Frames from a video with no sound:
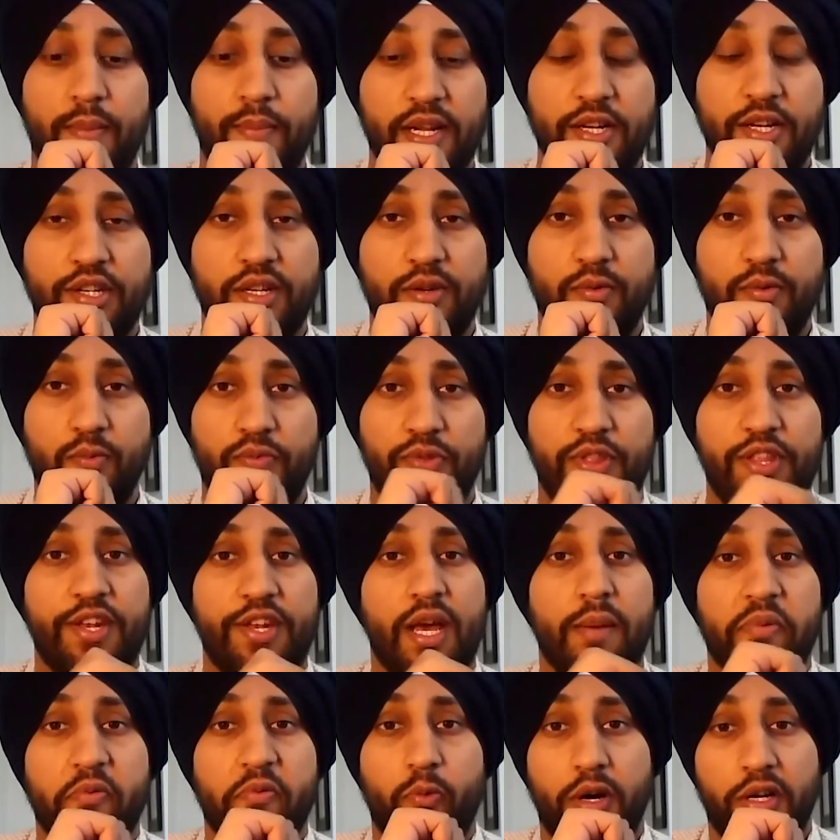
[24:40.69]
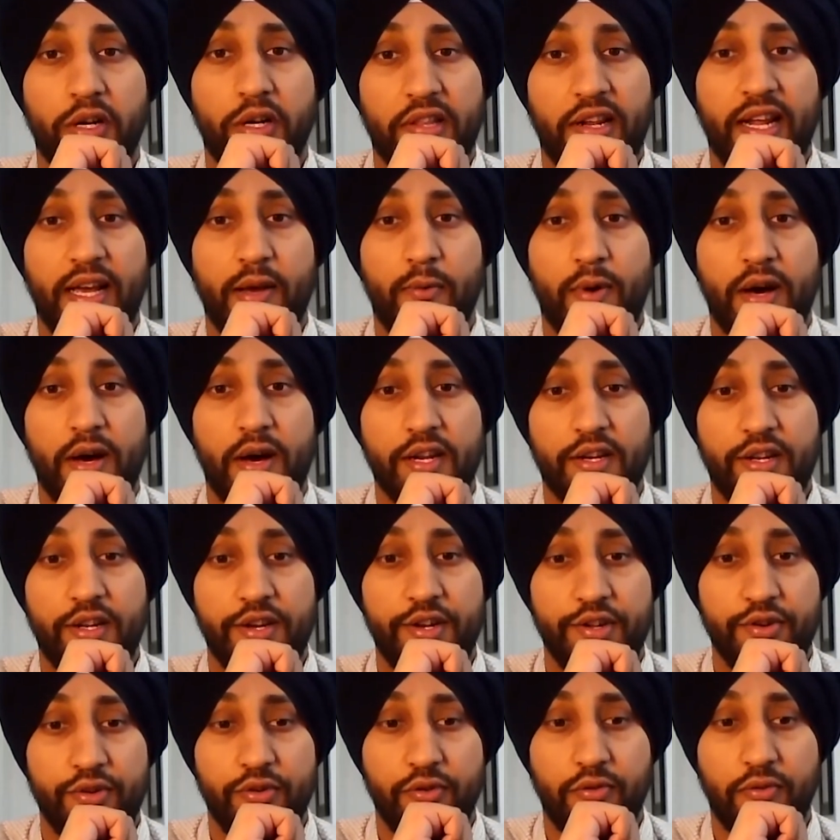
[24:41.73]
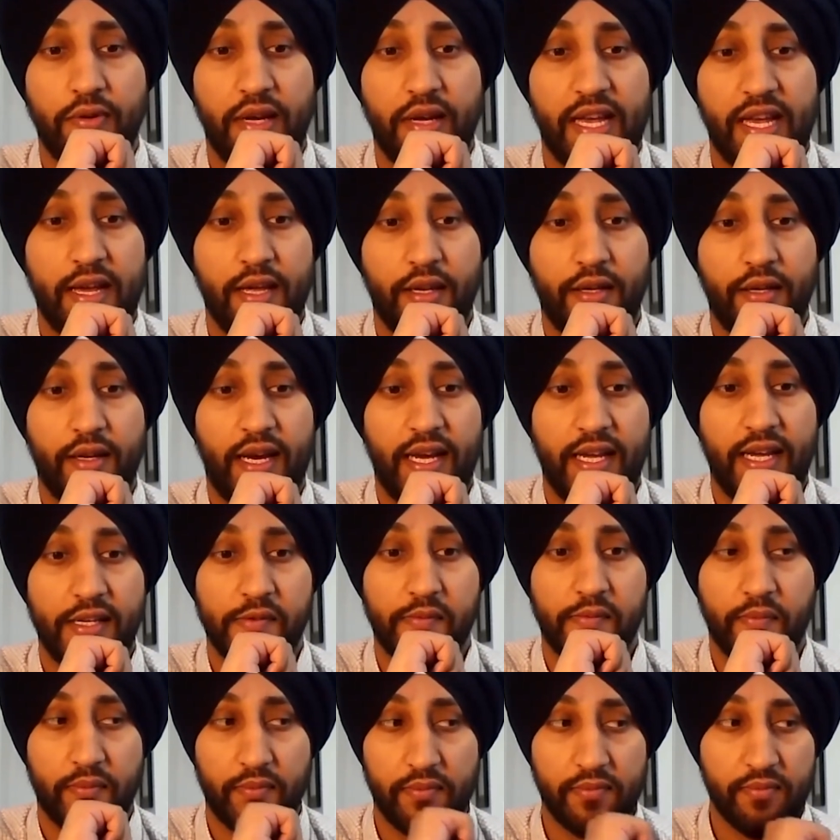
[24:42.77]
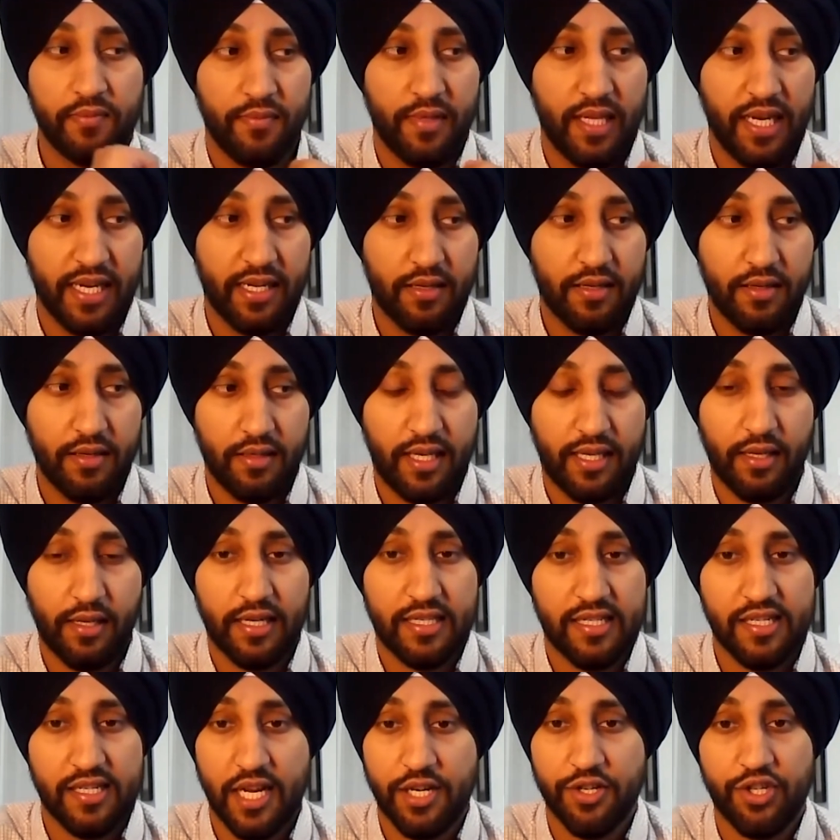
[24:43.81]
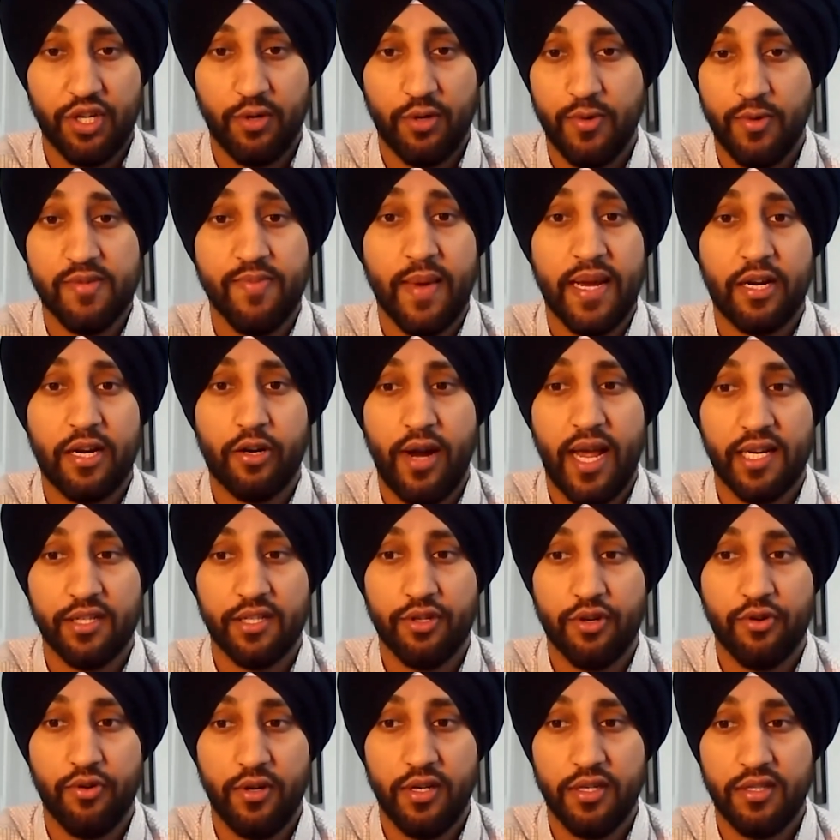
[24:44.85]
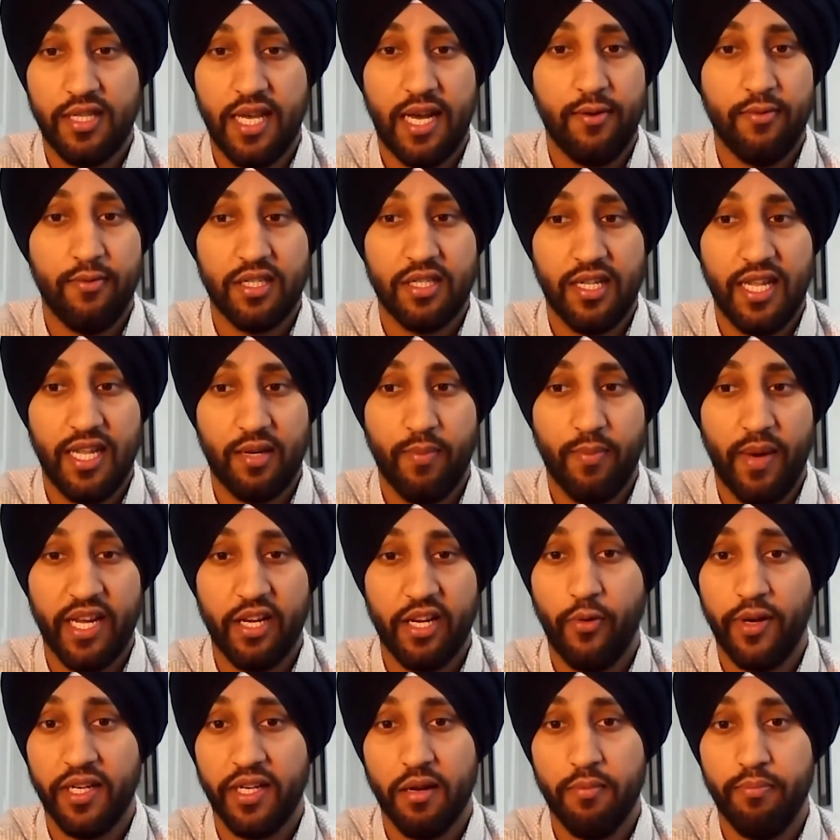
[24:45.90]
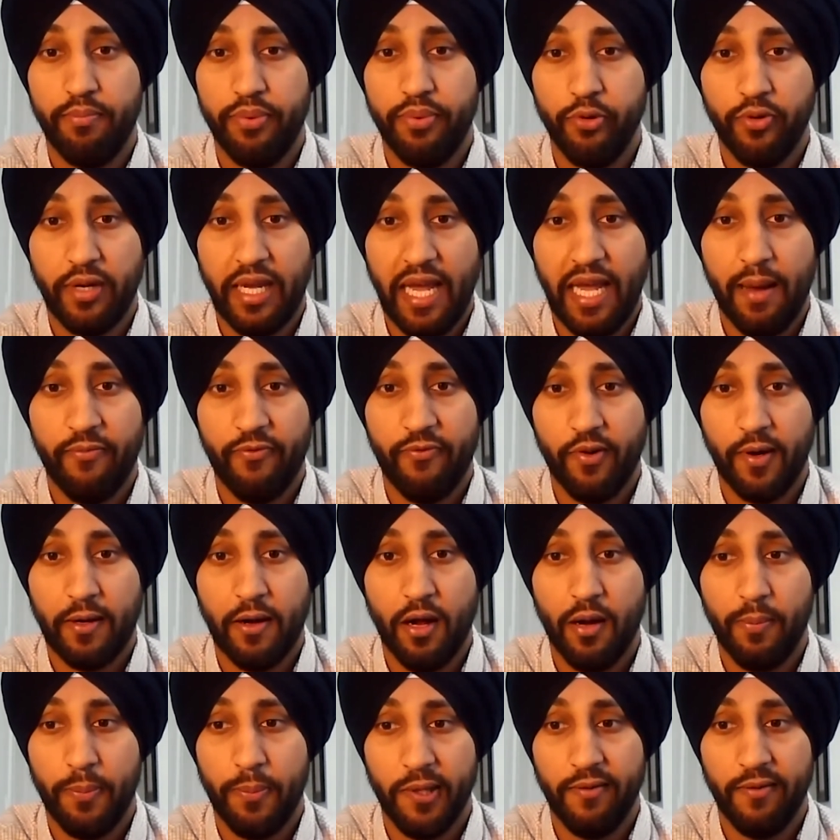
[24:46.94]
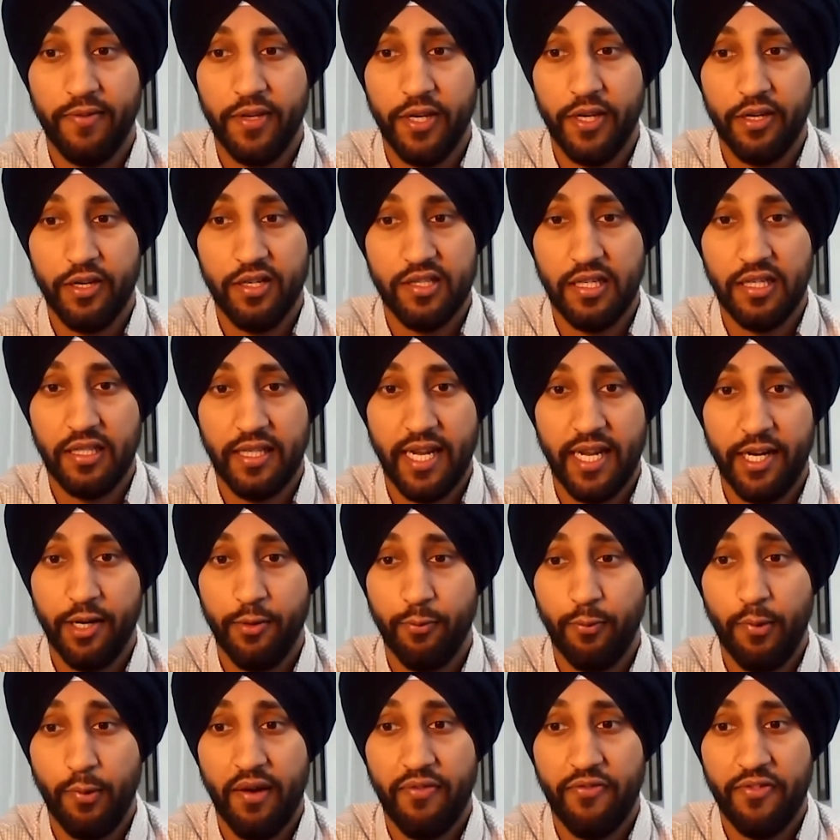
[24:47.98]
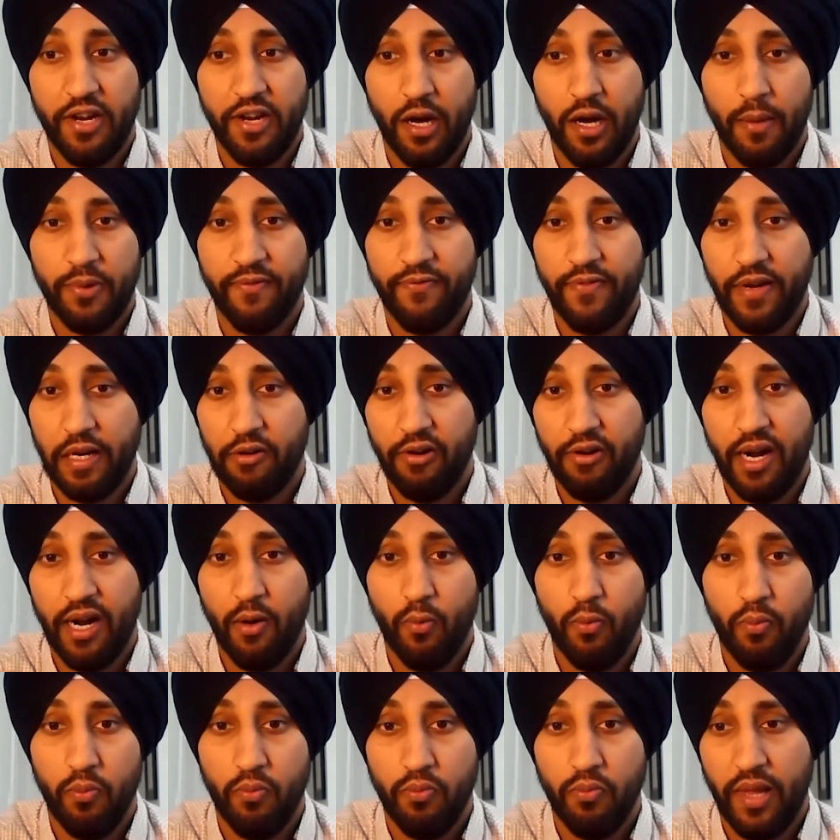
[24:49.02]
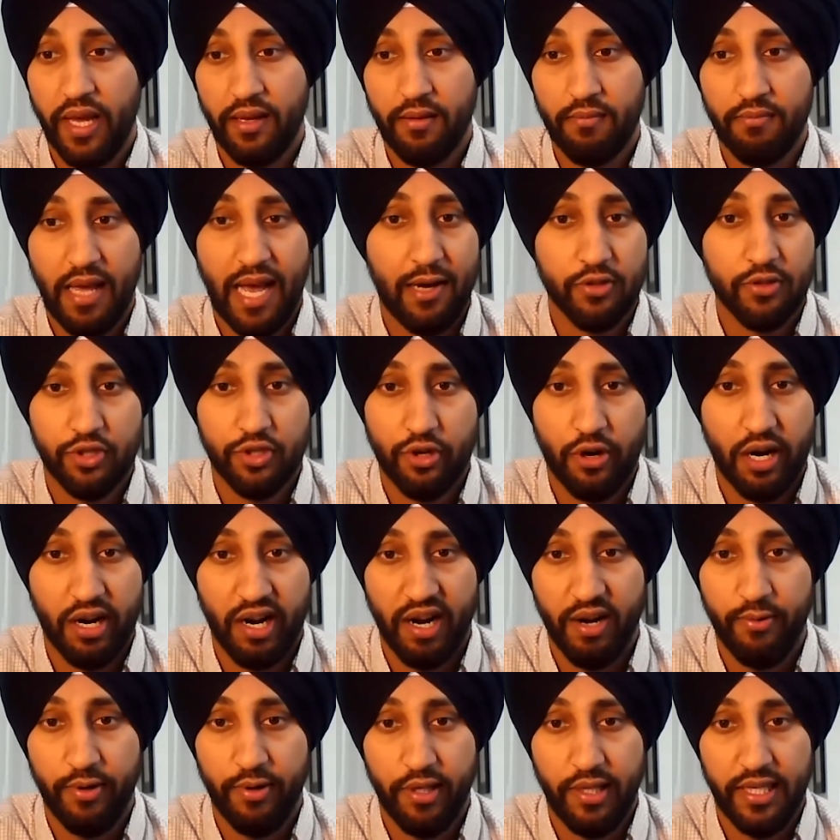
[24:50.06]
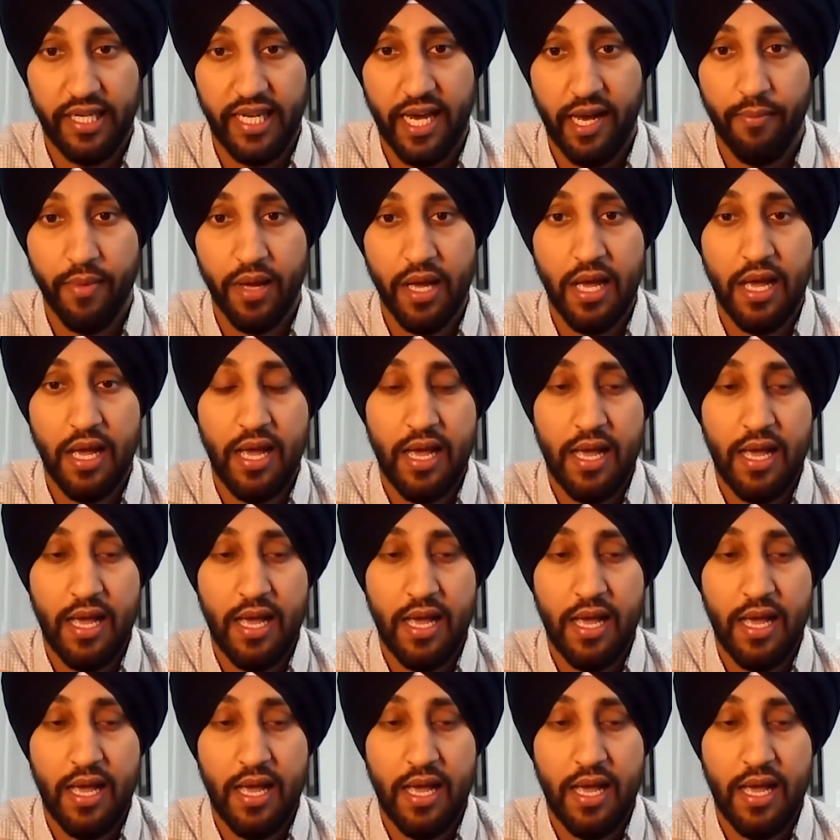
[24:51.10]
mentioned the type of work that I wanted to do. And Accenture was my crash course. That was like my going to boot camp for a couple of years and getting roughed up to figure out like how strong I really am.